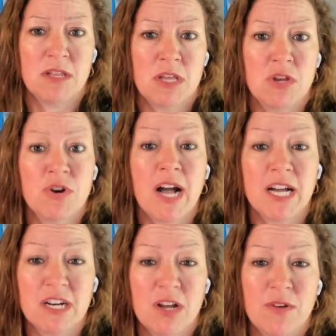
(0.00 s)
you're not
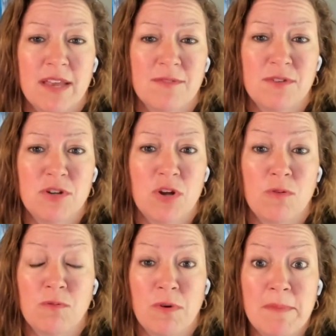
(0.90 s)
going to know that if you don't
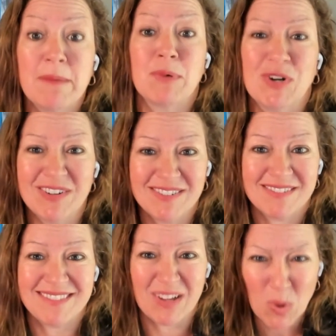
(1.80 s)
remember
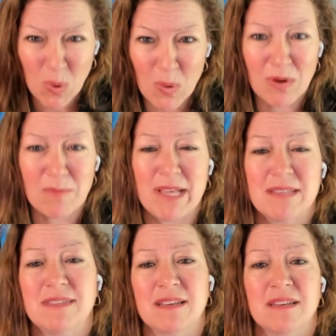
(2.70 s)
the core
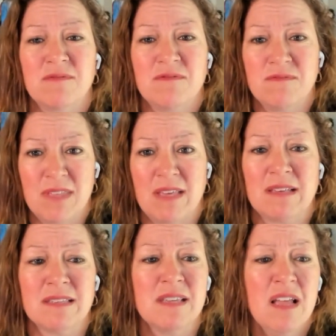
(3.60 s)
basic
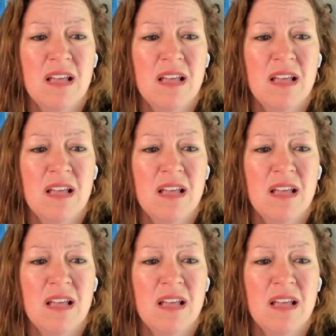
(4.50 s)
things.